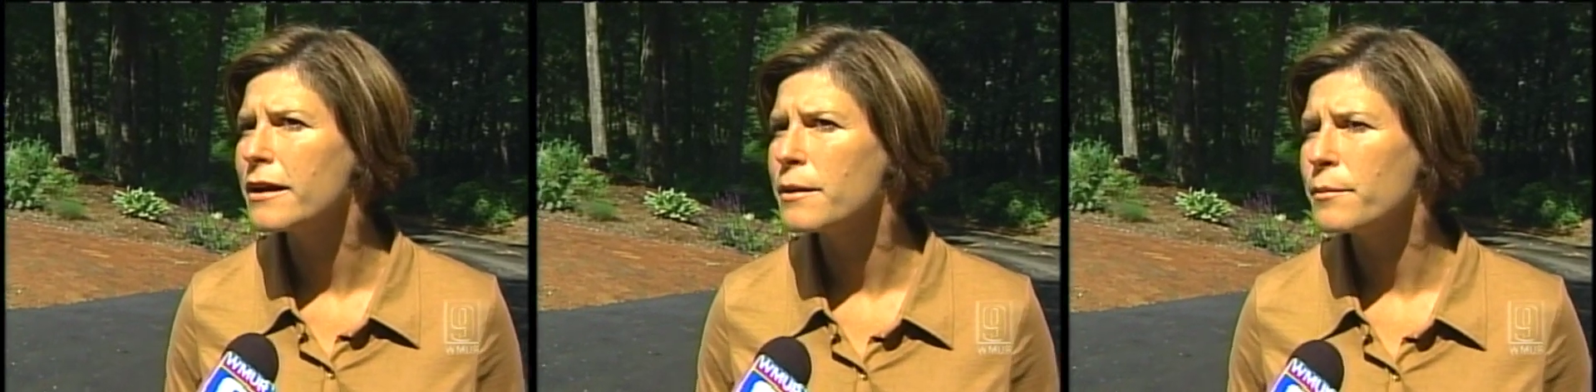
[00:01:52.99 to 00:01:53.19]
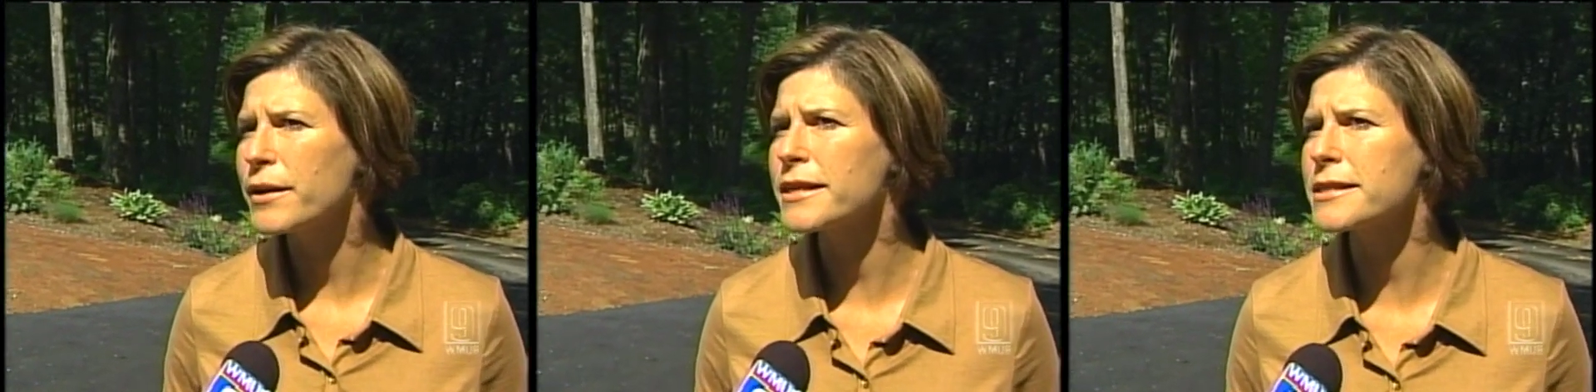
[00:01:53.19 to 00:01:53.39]

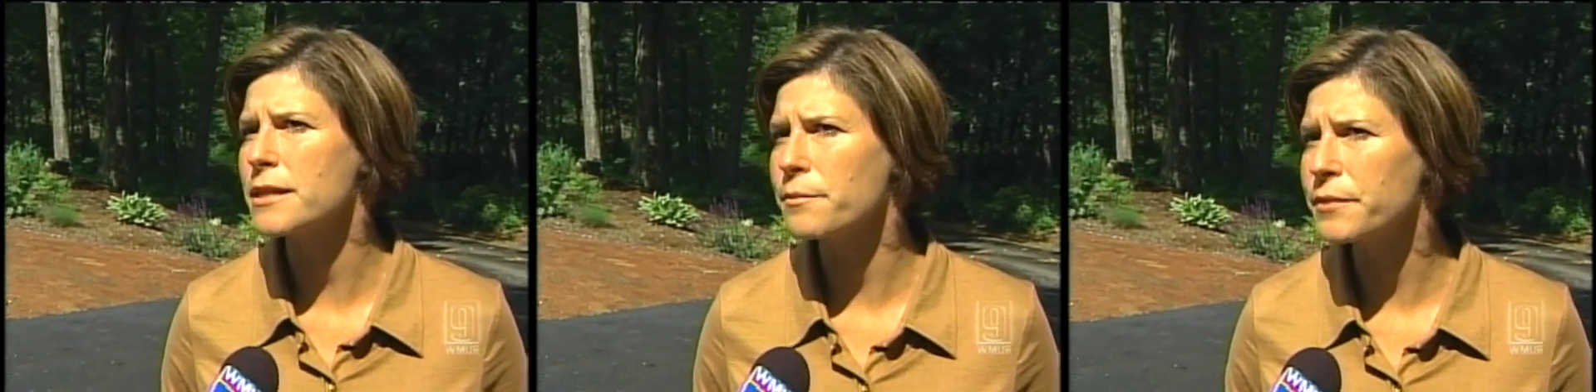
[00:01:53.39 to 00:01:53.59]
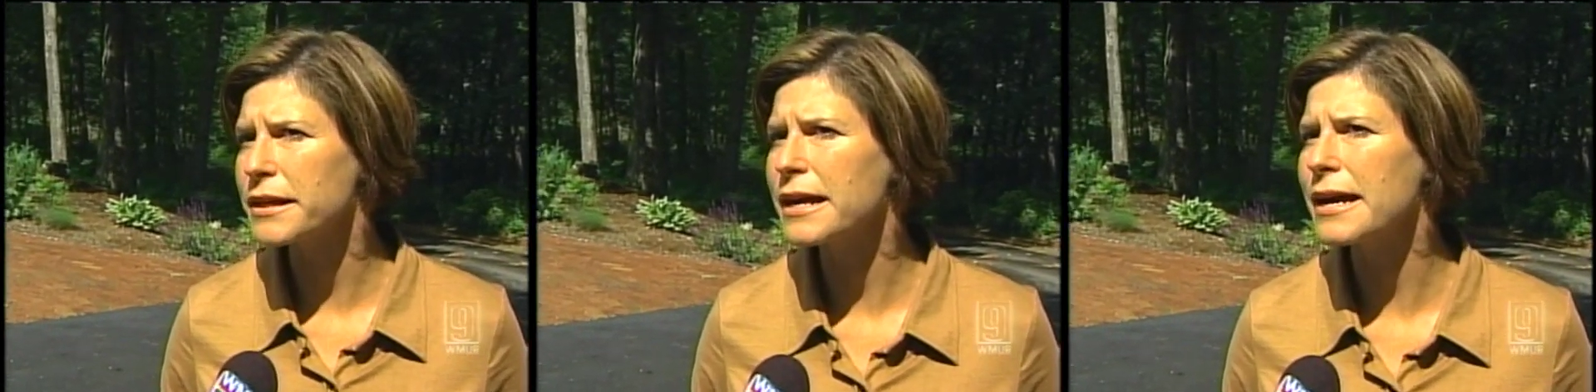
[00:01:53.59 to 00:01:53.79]
but it's
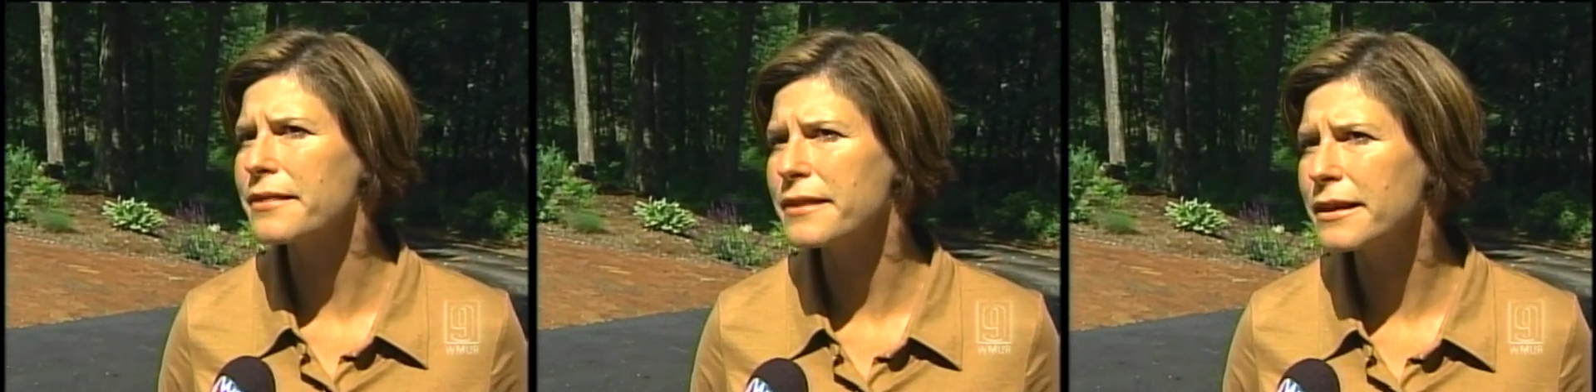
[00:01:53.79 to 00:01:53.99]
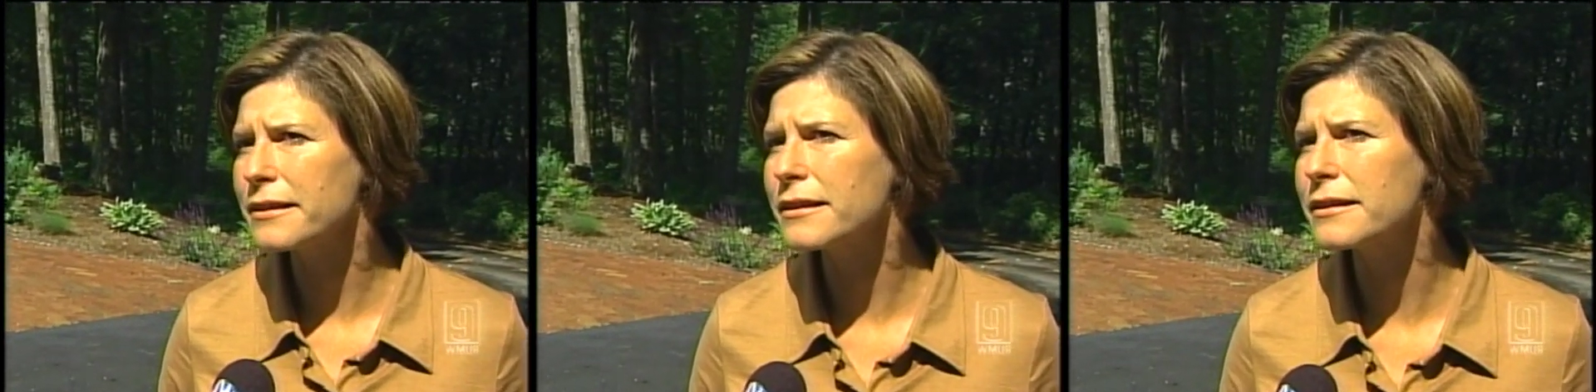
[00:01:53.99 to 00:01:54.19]
something I
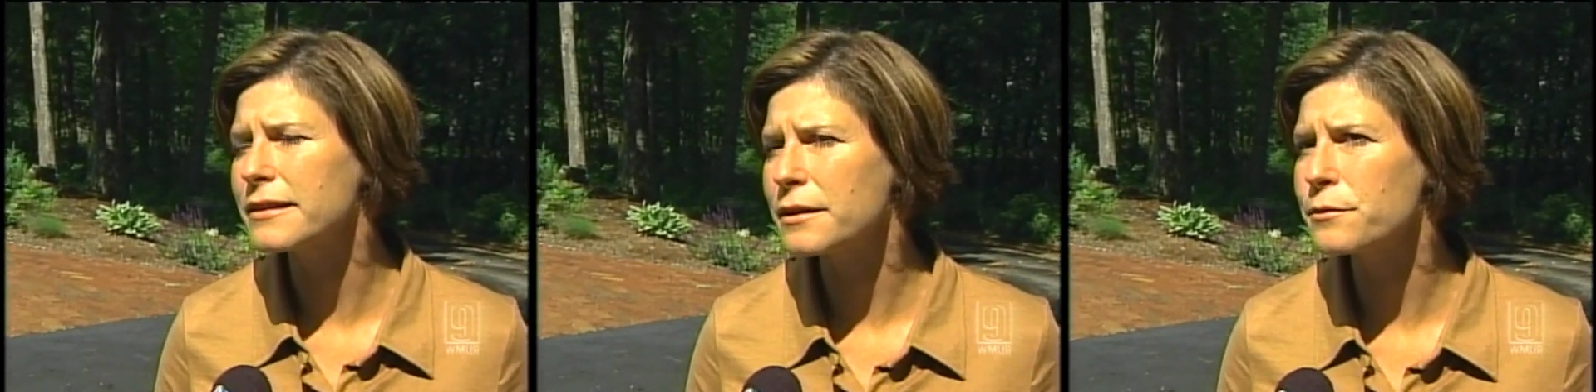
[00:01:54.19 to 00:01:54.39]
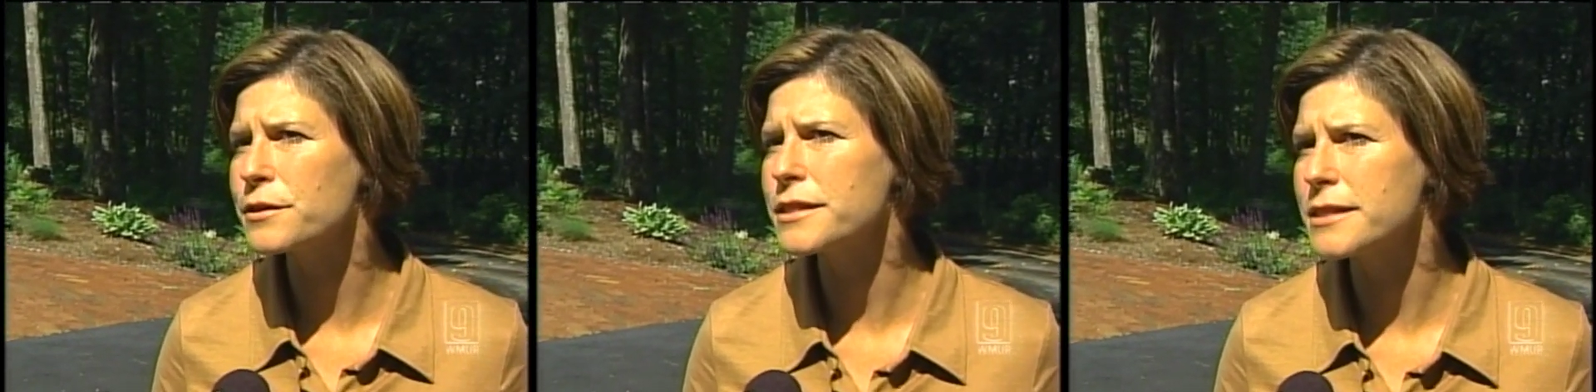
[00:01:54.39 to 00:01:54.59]
think that
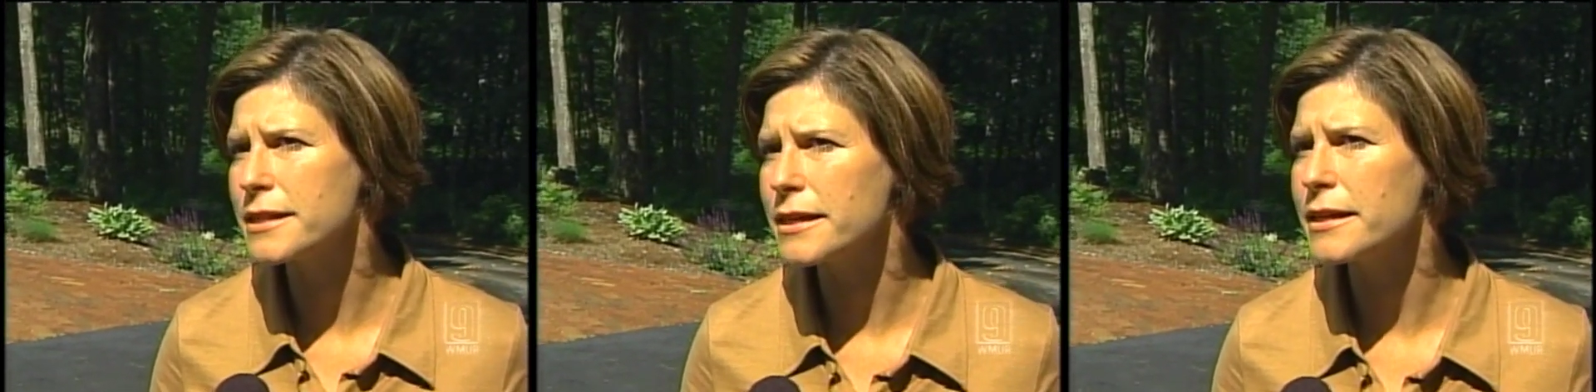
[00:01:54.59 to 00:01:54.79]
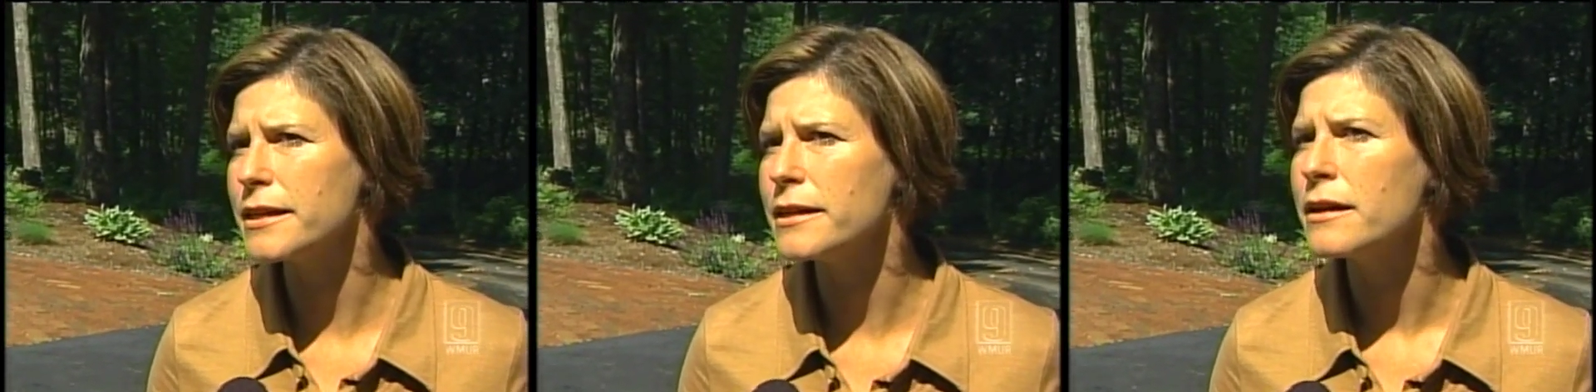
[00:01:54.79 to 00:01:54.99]
they would
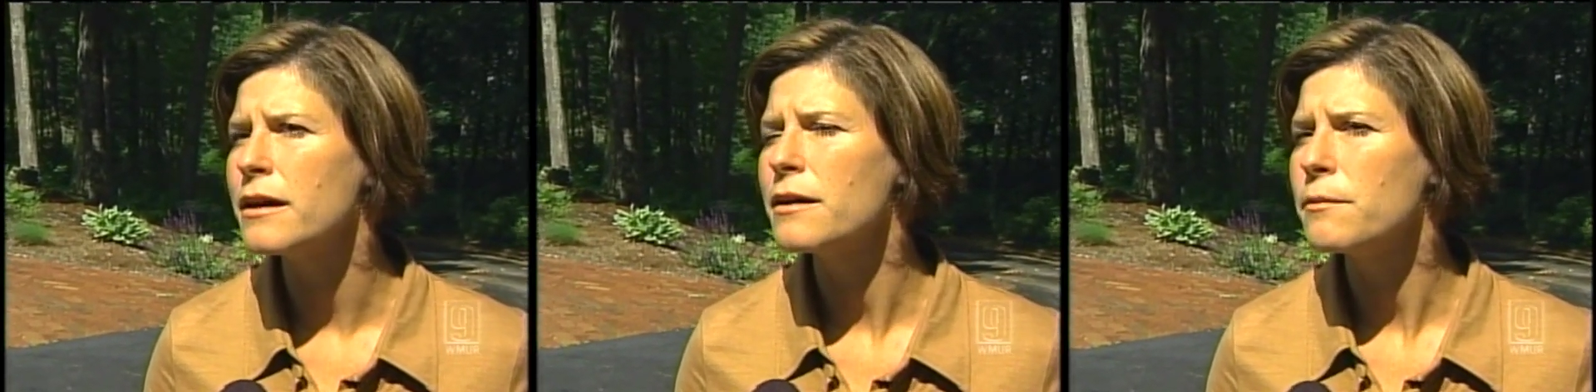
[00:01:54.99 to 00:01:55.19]
see